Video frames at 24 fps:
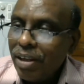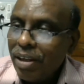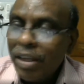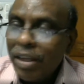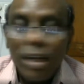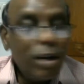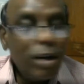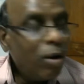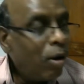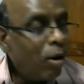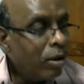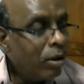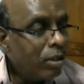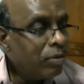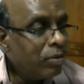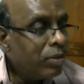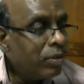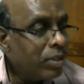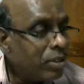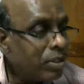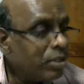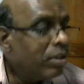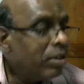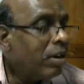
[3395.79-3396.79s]
A lot of
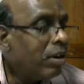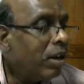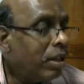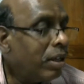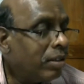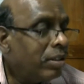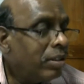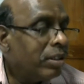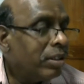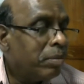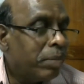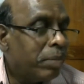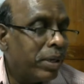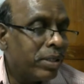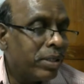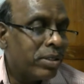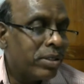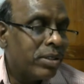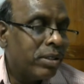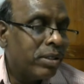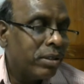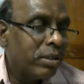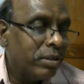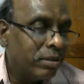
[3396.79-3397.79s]
us are like that
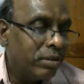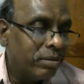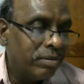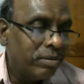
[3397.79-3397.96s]
person.